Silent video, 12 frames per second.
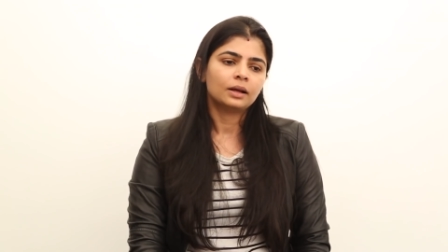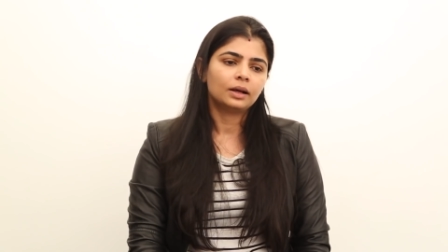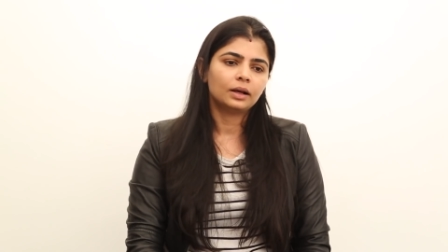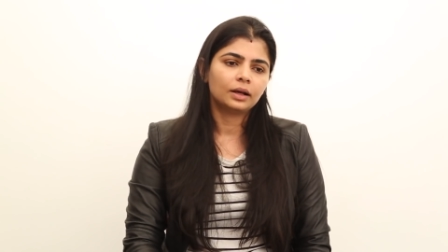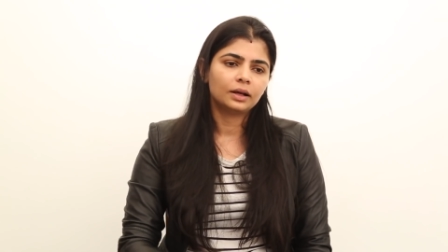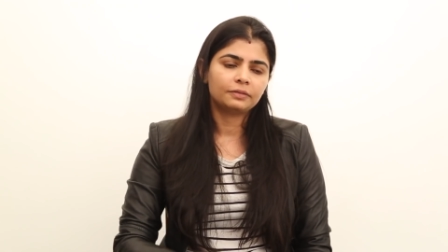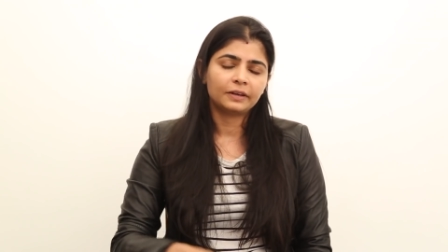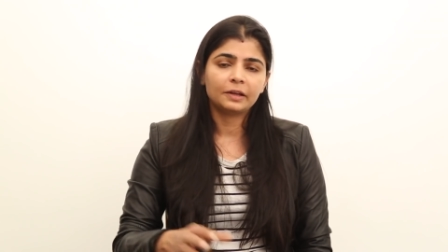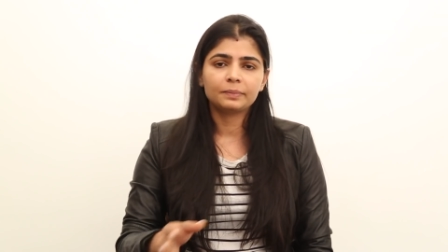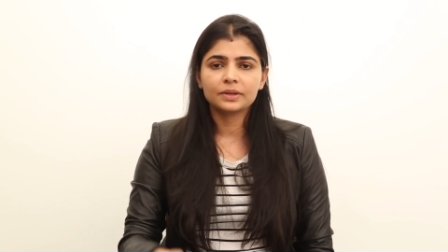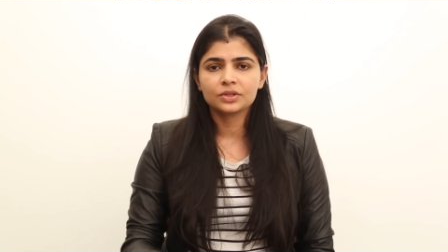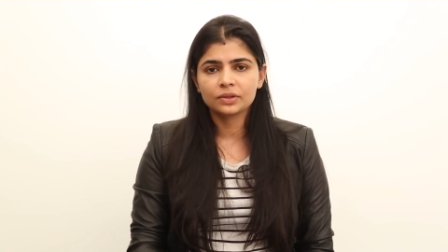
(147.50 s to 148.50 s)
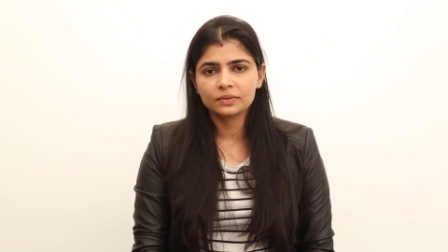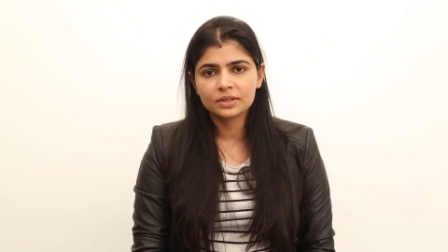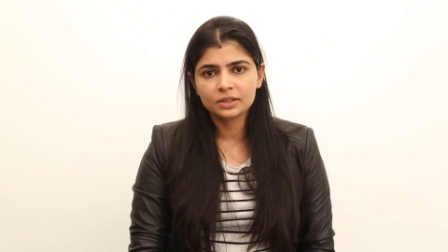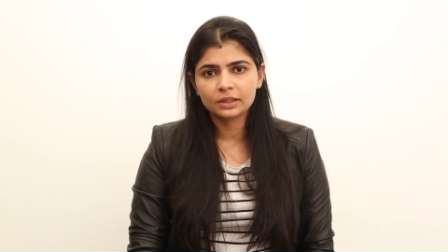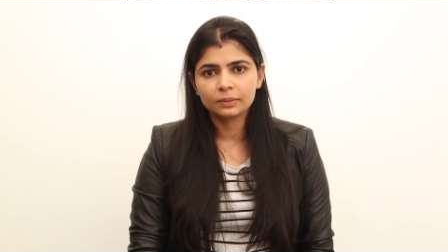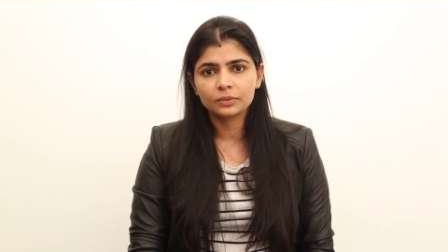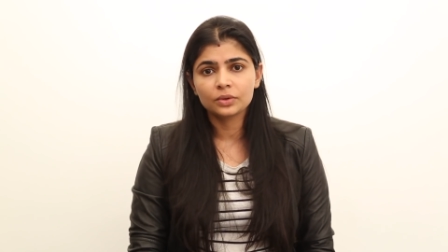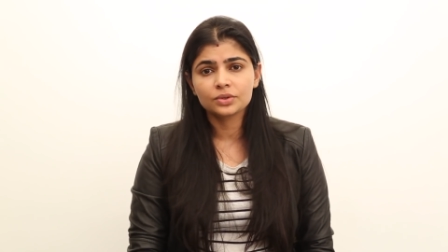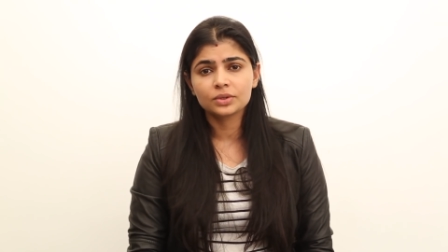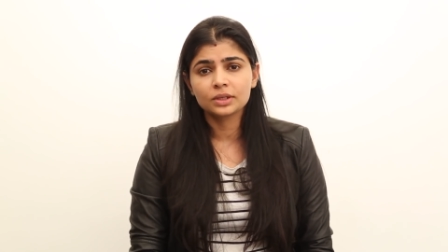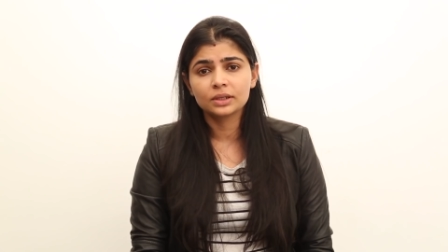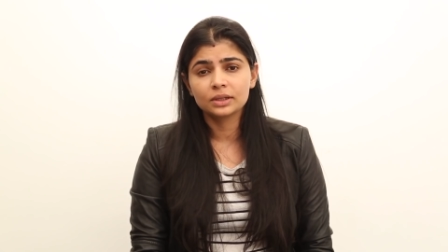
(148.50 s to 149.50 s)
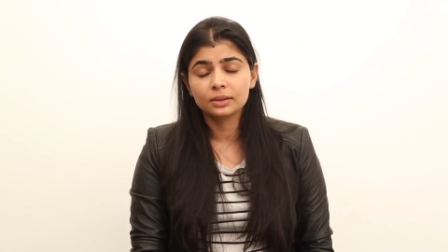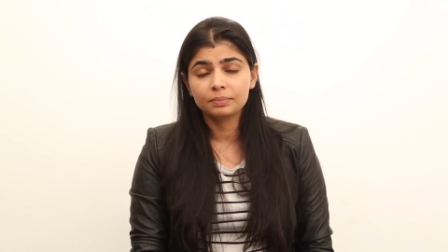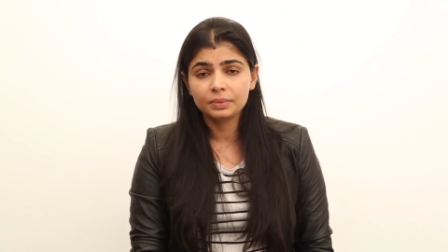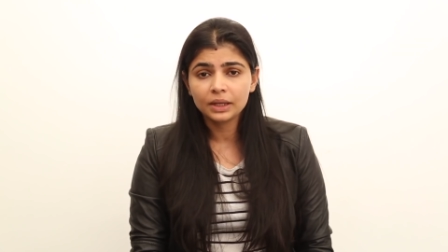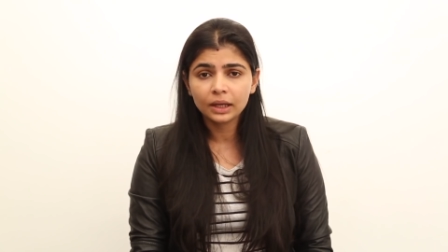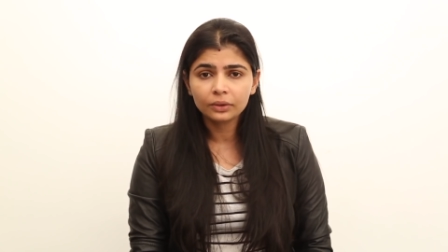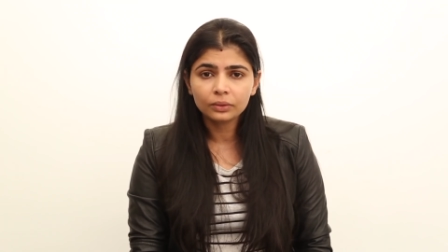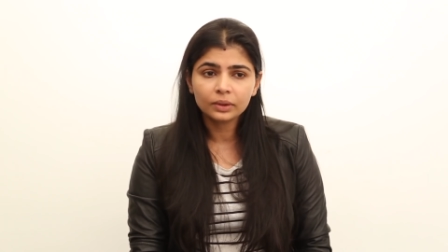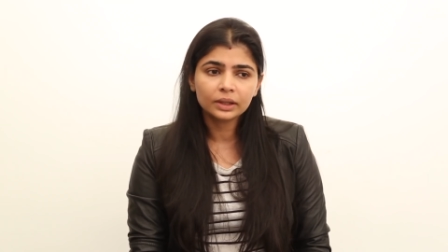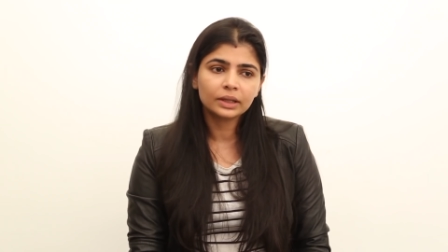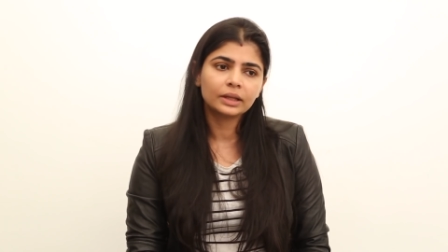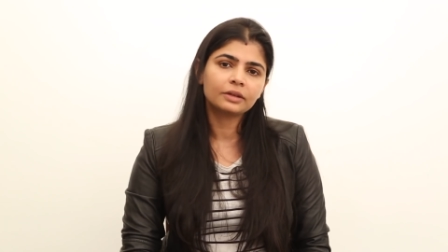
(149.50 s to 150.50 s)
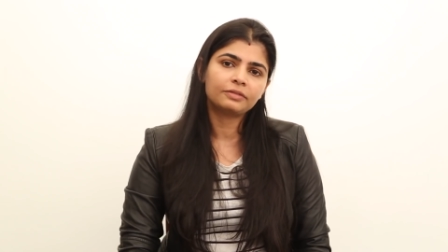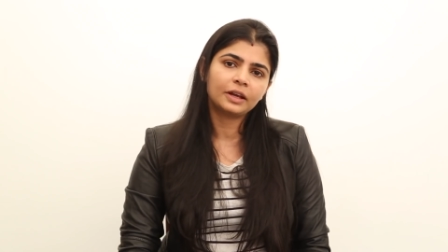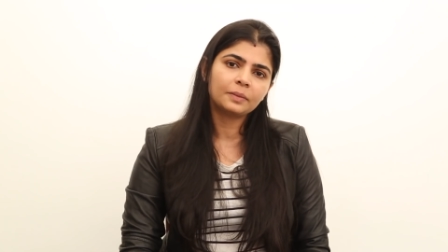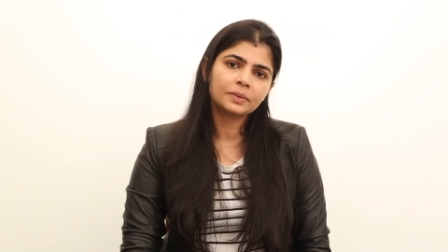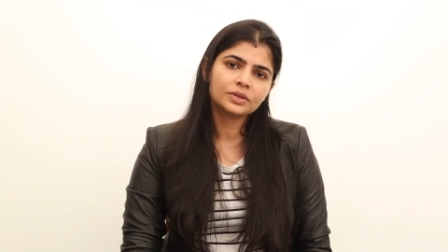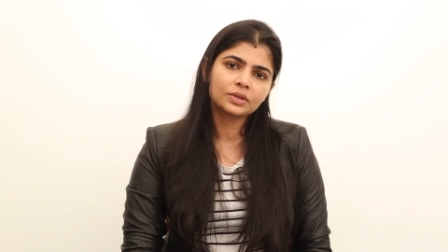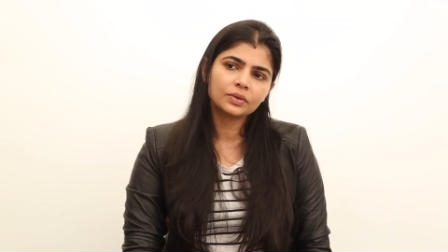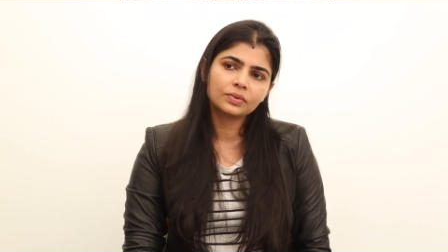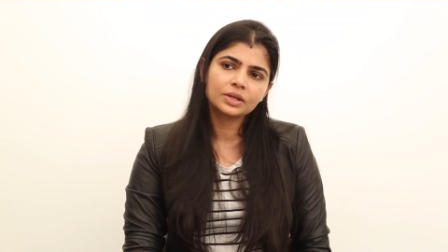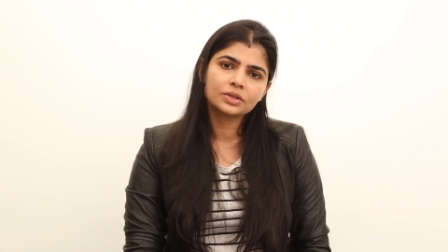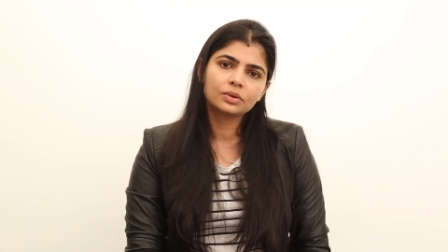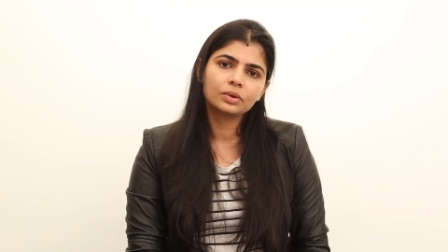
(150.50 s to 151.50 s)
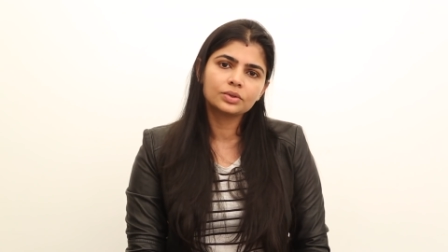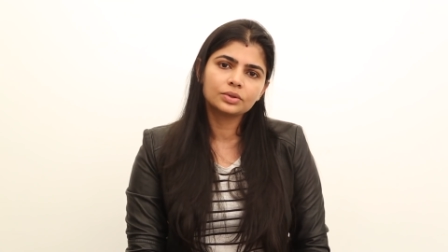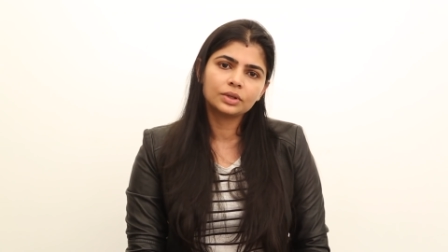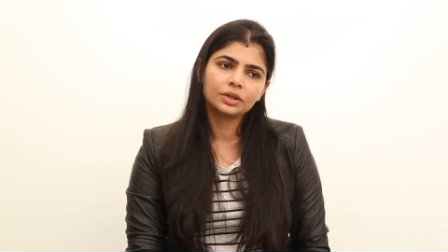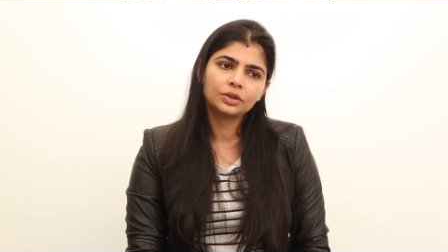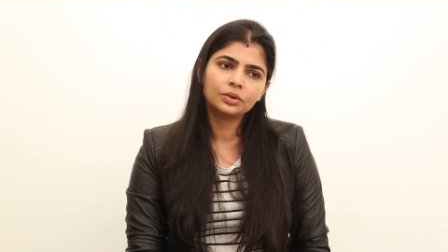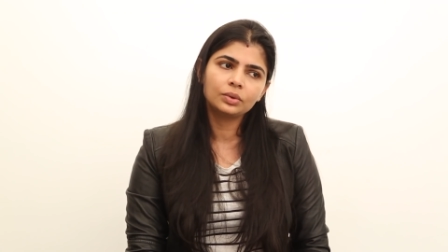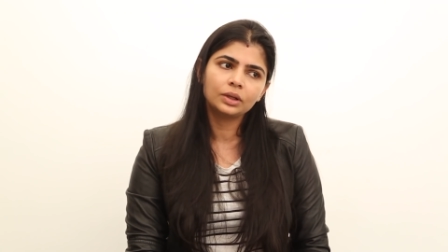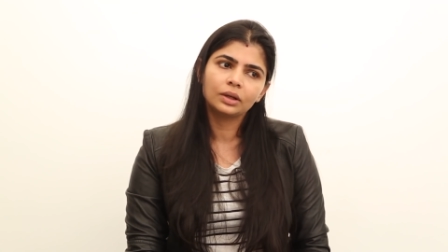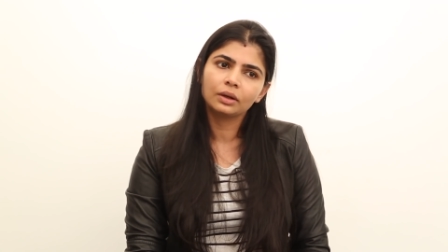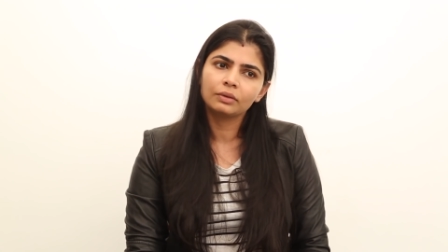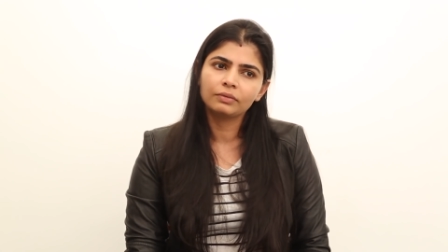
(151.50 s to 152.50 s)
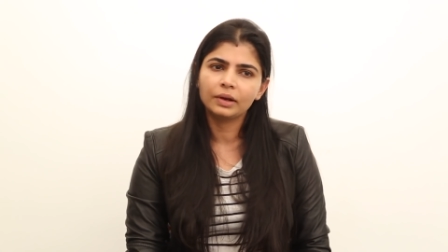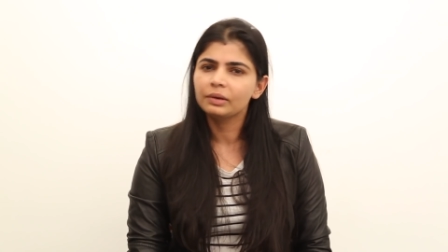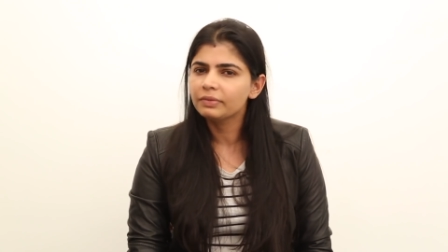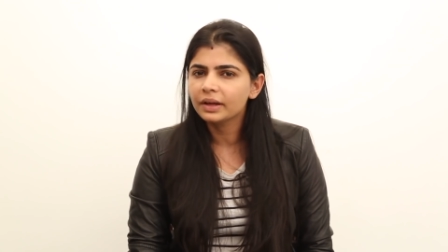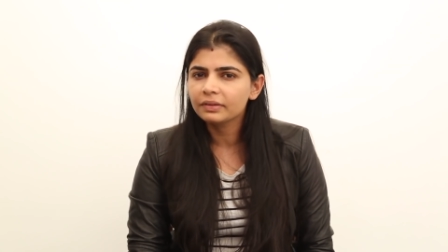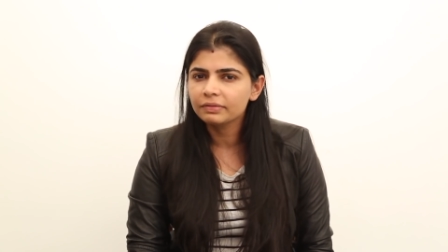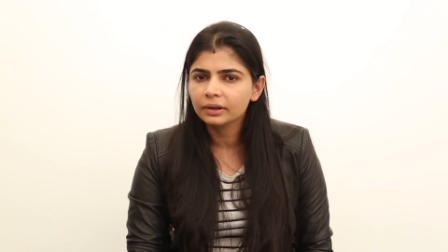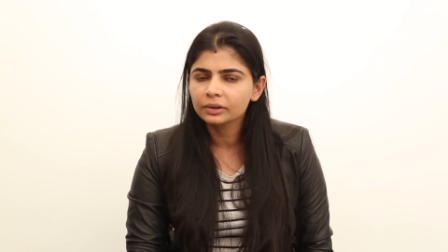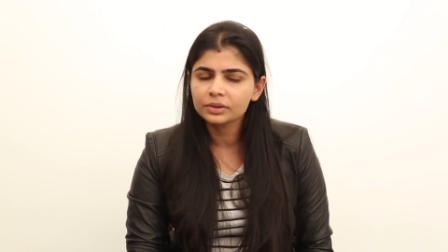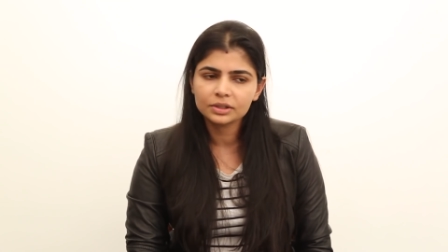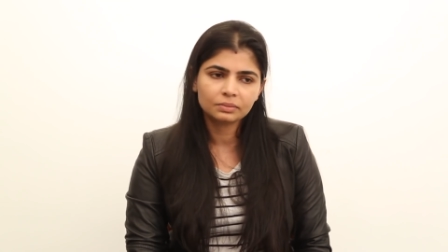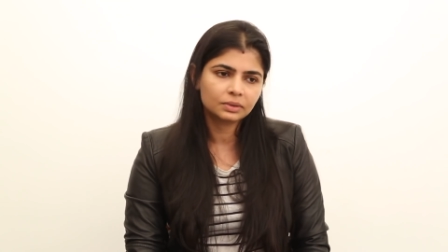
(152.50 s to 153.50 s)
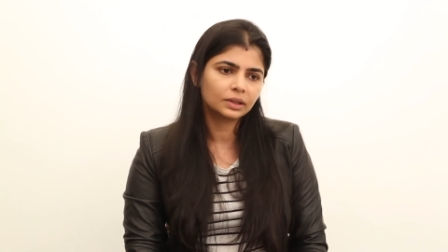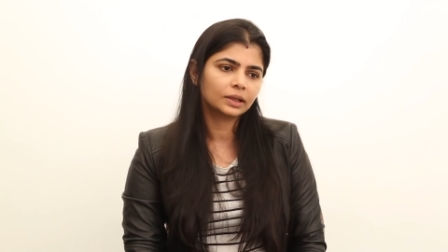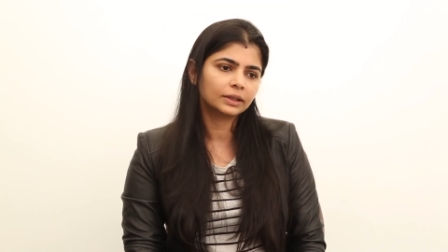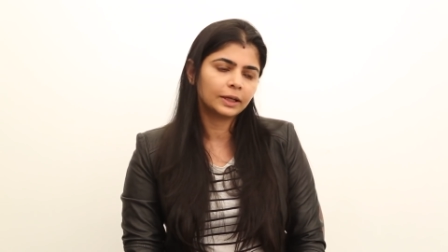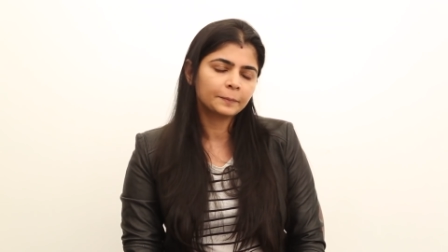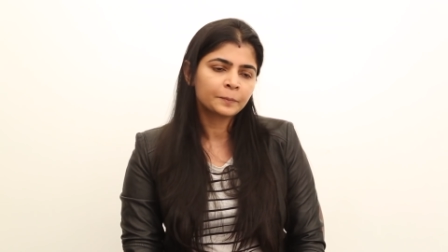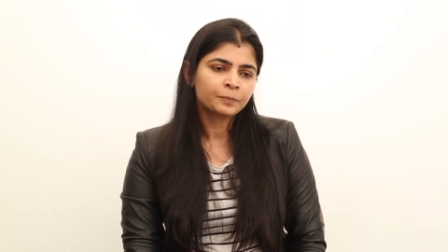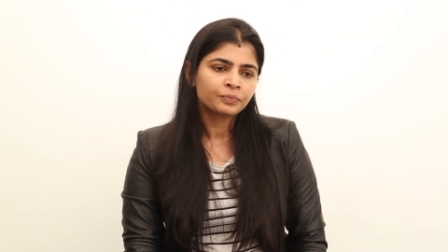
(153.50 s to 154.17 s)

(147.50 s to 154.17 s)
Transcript: 5% uh, of this income goes to the PRO and then the 5% of this goes to the union welfare fund or something like that.